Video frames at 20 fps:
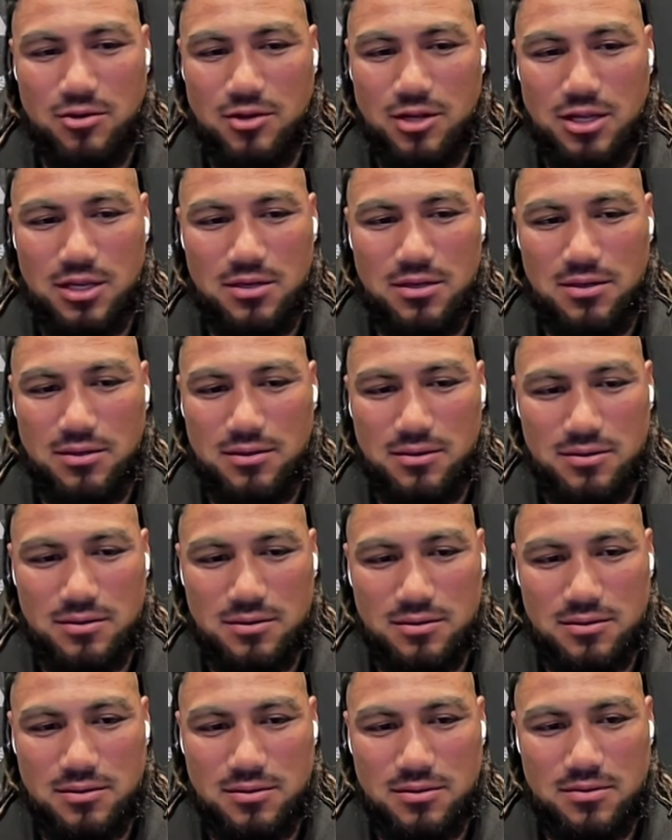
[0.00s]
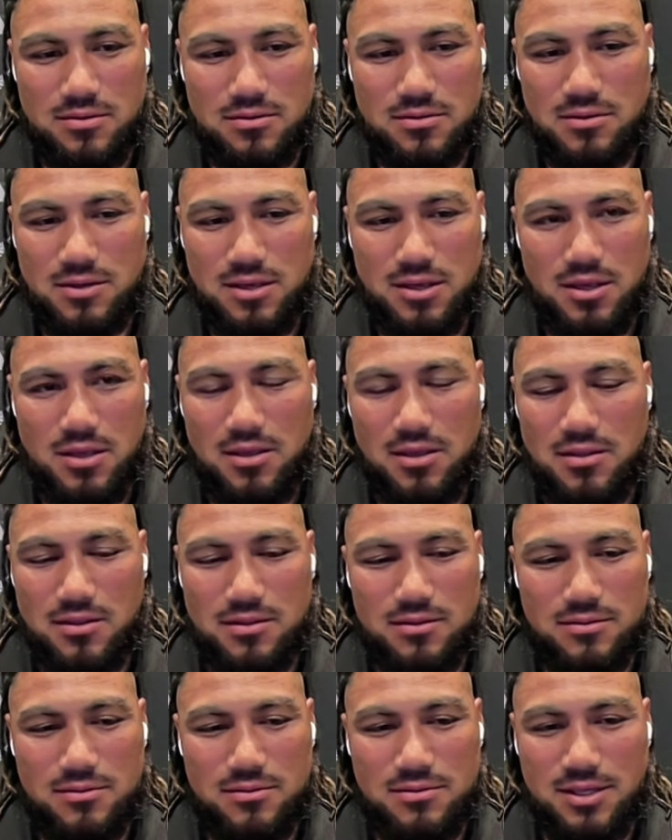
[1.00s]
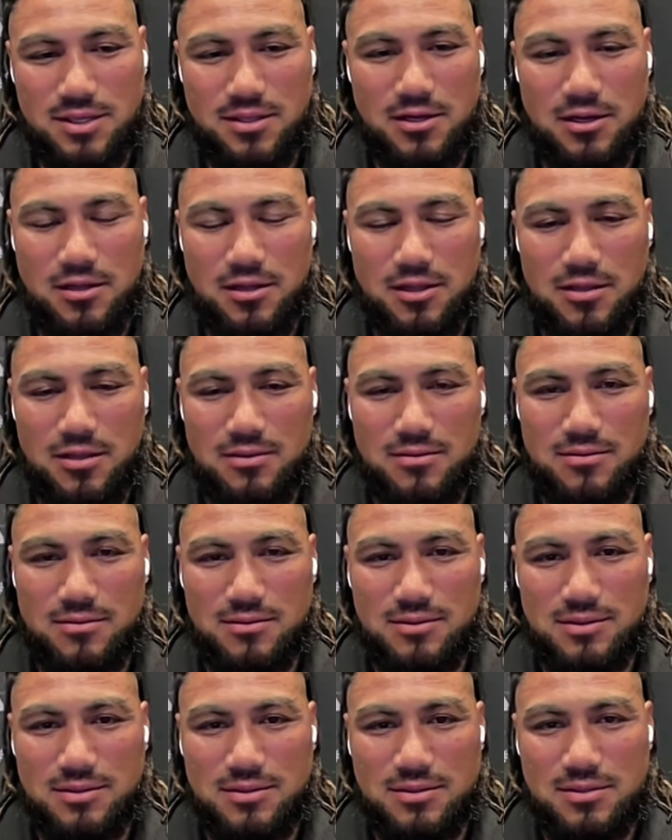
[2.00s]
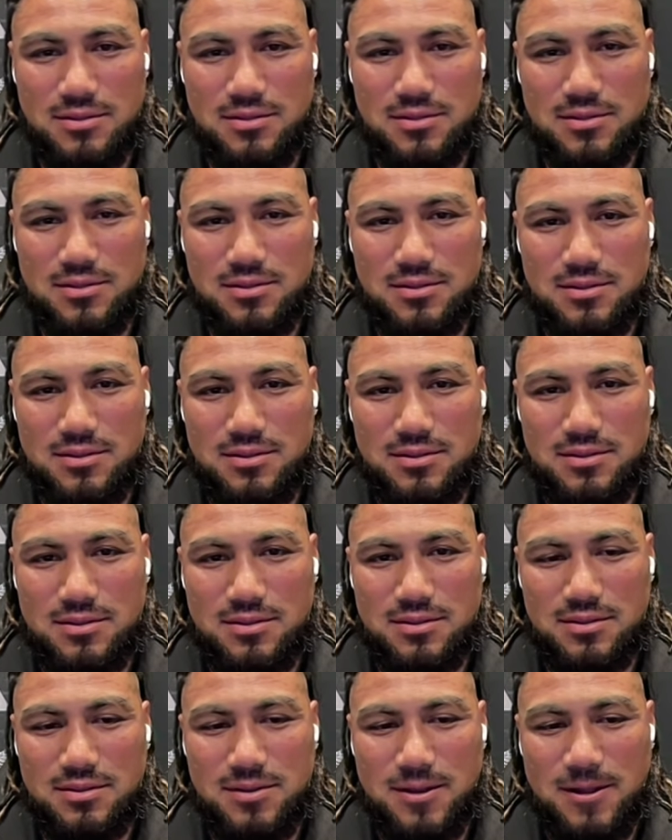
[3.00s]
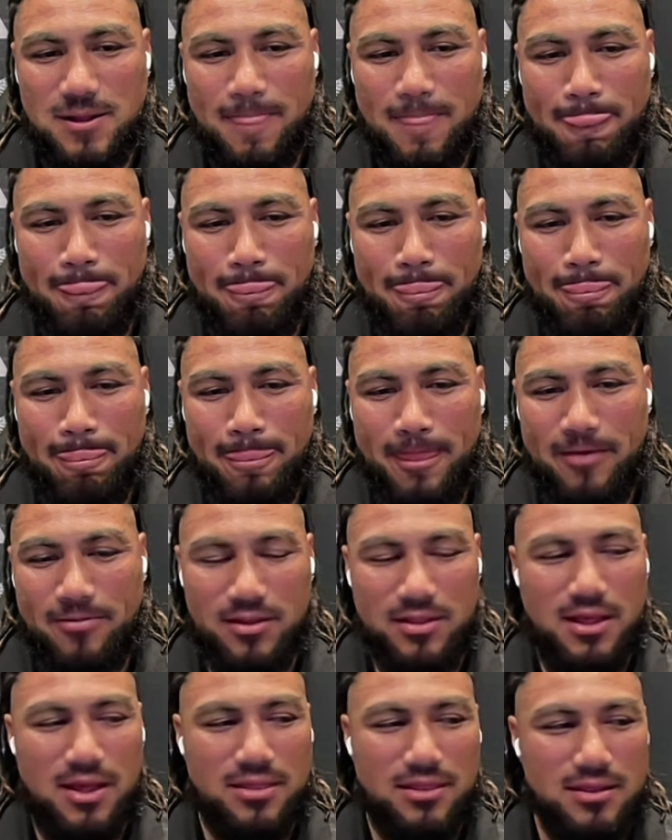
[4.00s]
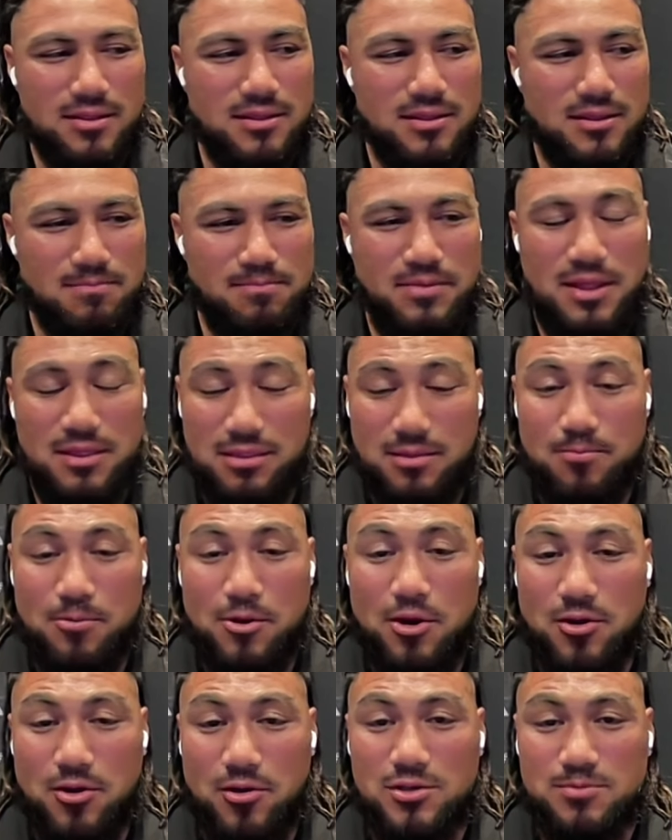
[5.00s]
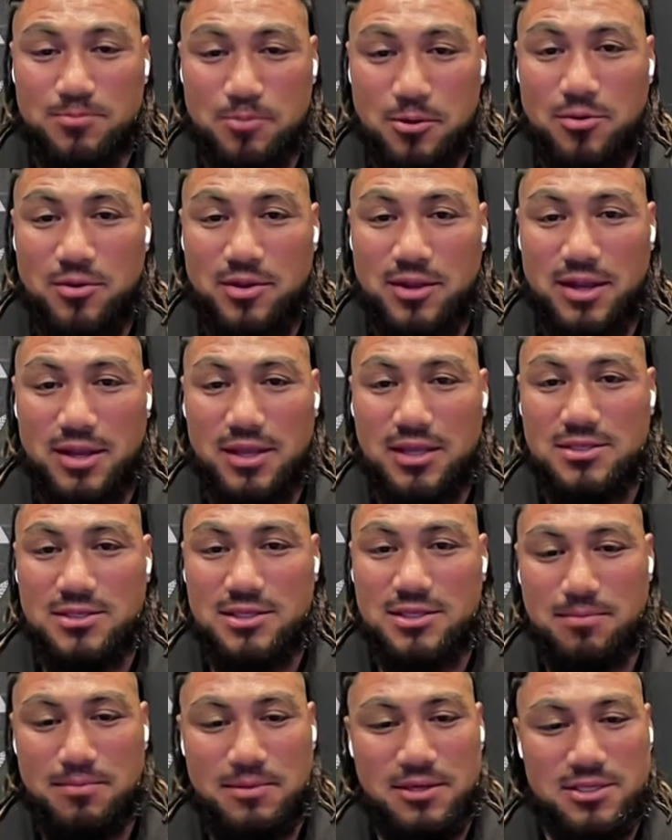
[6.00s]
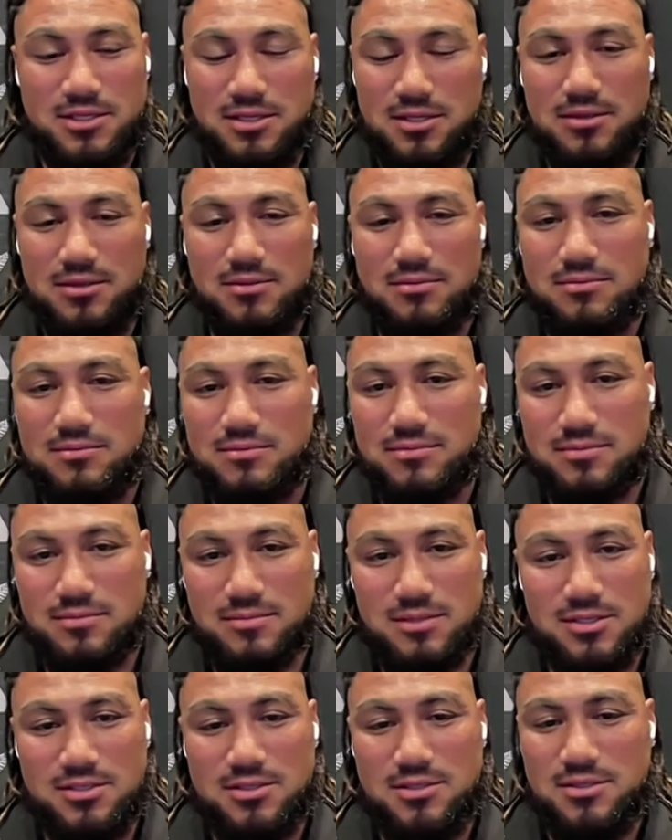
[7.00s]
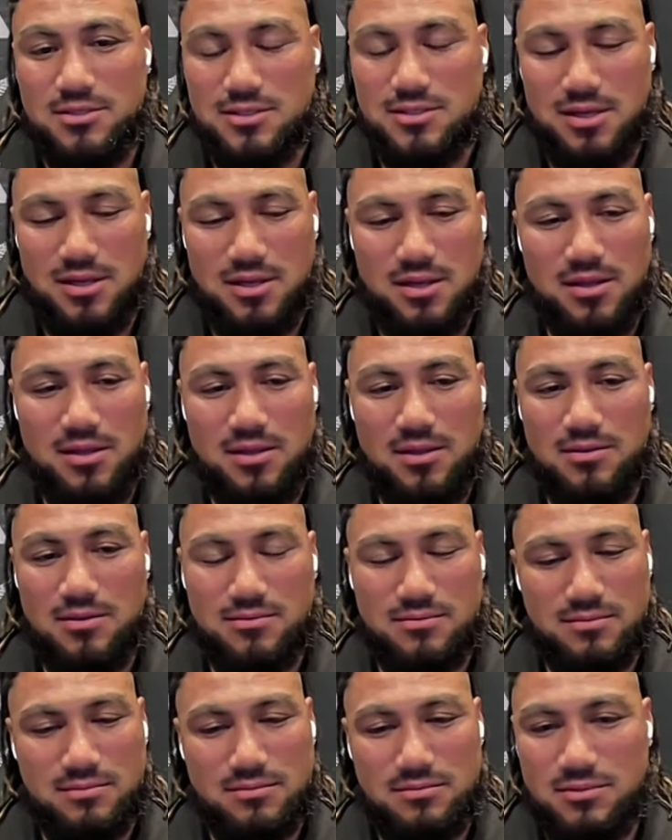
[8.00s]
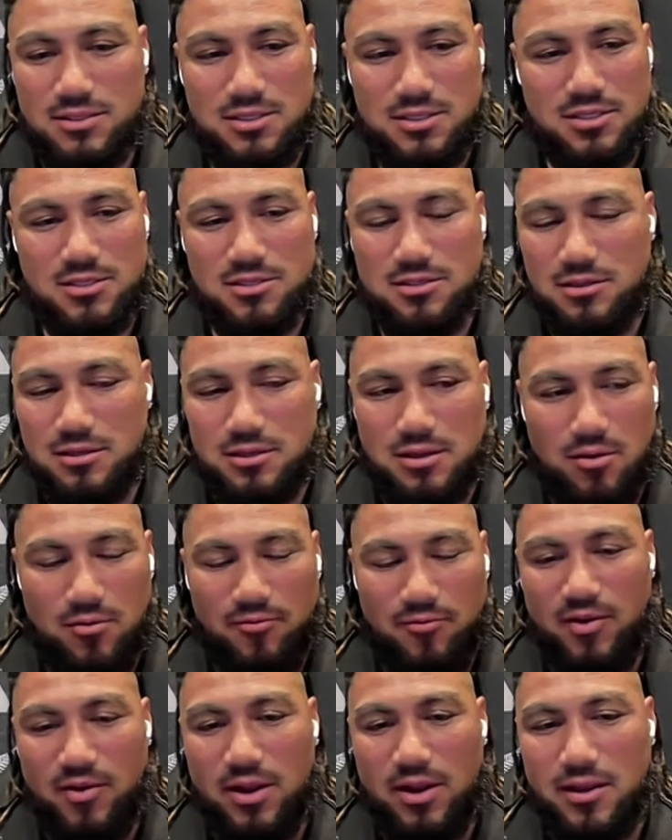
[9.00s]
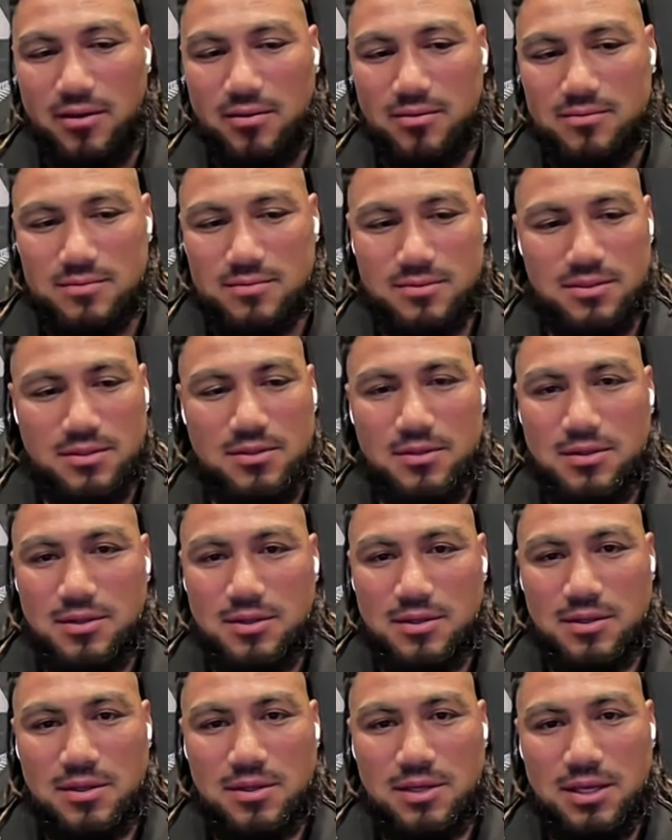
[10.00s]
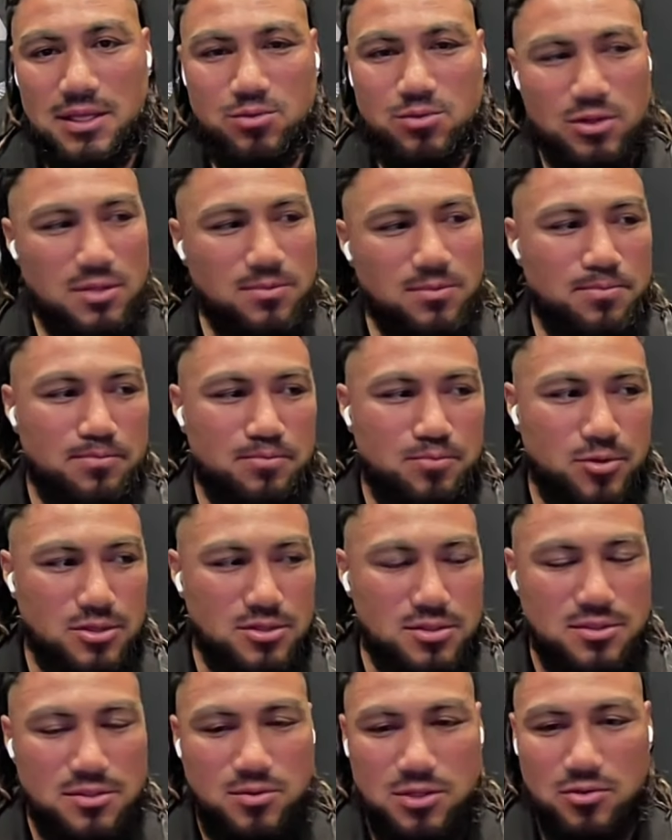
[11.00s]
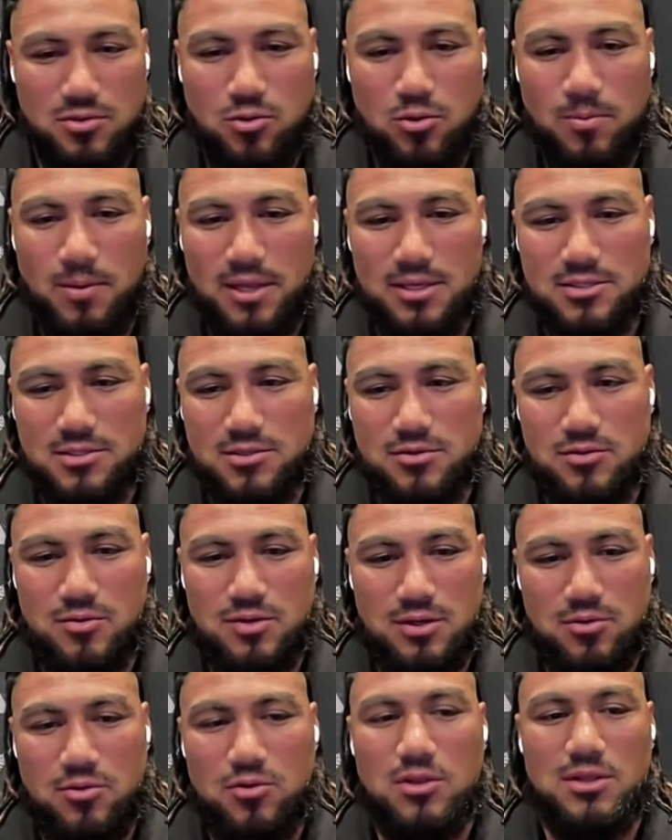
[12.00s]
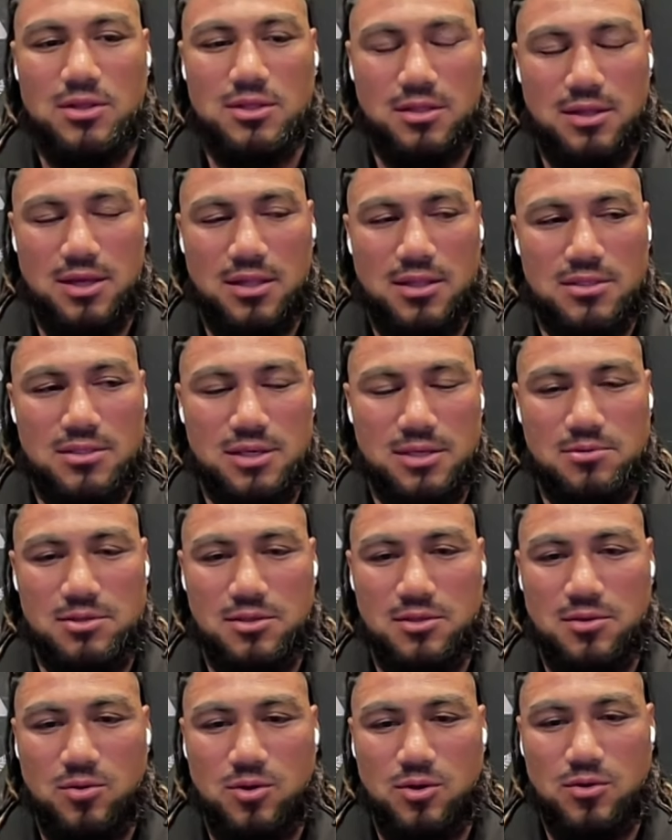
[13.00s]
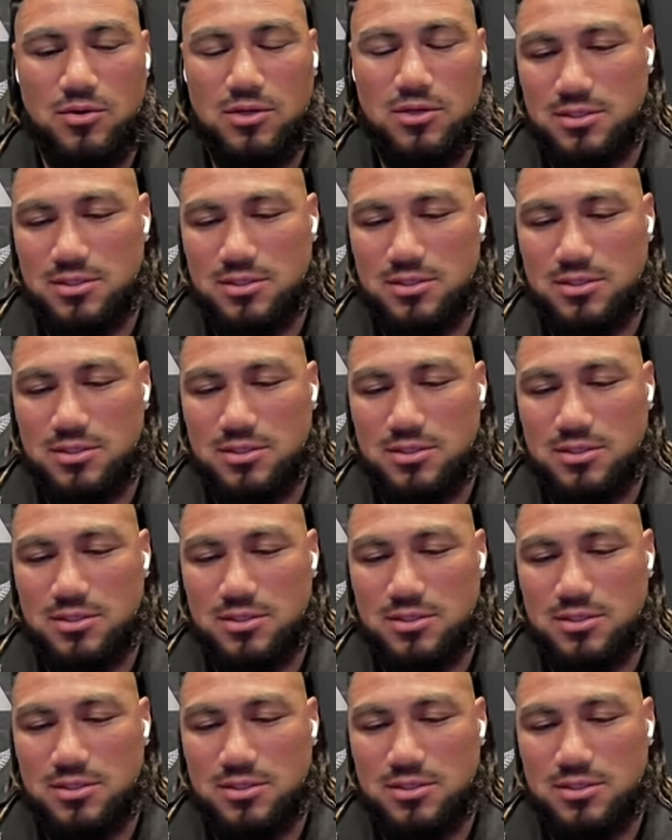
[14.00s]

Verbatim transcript: 13. Yeah, Boom. Something like Is that. Is that good? 13? Yeah, yeah, that's pretty good. Oh, I probably I think, the I think the, the, Broncos probably an uh, easier measure to because it's. Uh, I don't even know what that is. What is it? Out. It's what, what the, it? What's, what the All Blacks do and all the other teams in the world.